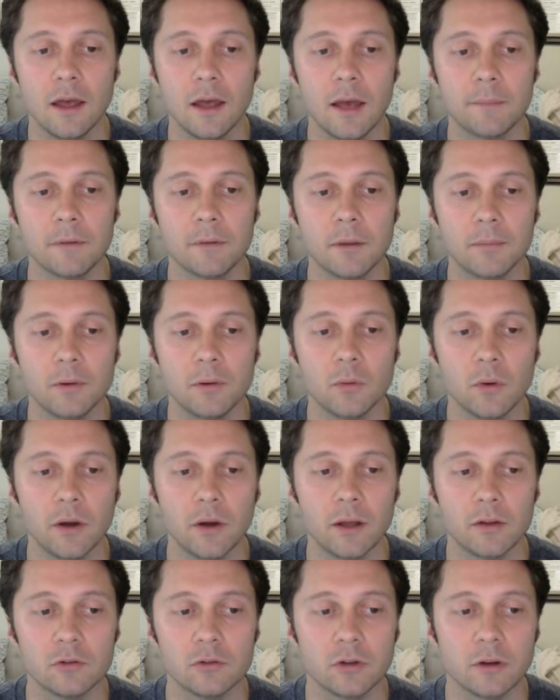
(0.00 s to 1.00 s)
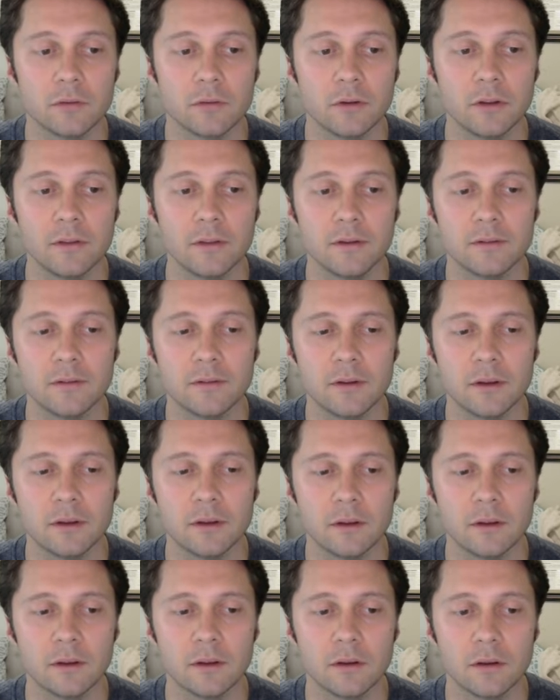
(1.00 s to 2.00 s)
app.py and try to run this thing.
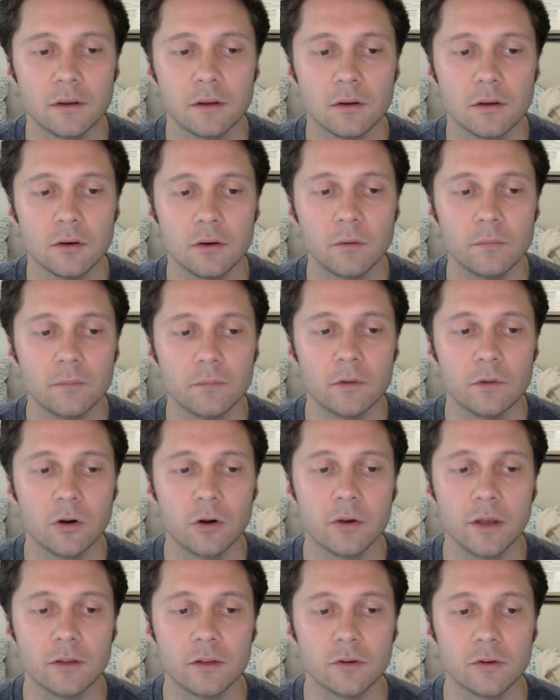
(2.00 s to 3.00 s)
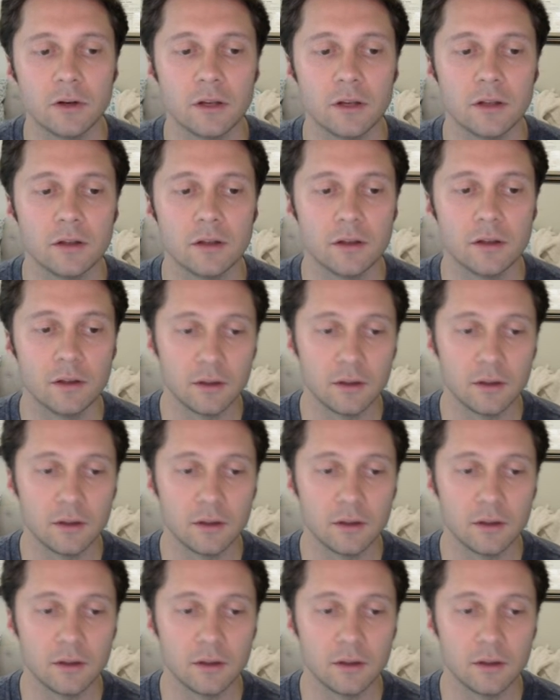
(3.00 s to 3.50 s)
Oh, okay, it's running.